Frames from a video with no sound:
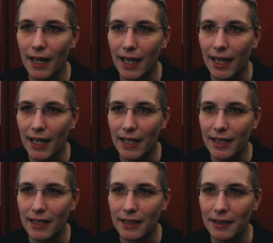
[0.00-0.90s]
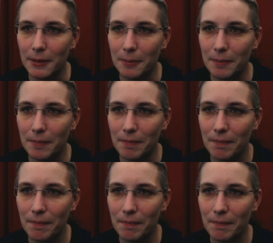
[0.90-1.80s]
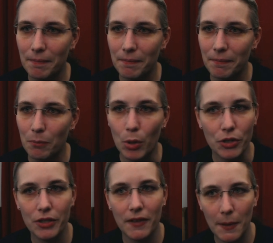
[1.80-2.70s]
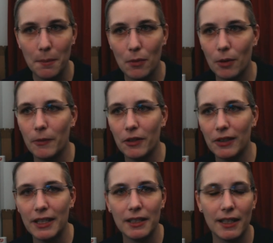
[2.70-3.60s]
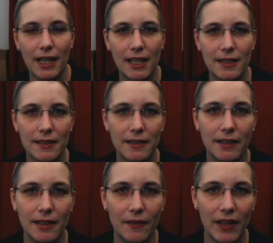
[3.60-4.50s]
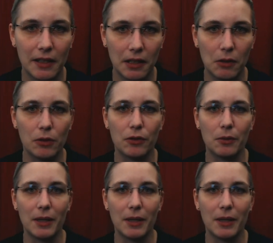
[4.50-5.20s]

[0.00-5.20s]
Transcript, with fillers: I. Um, merged them, obviously, and uh, they are now also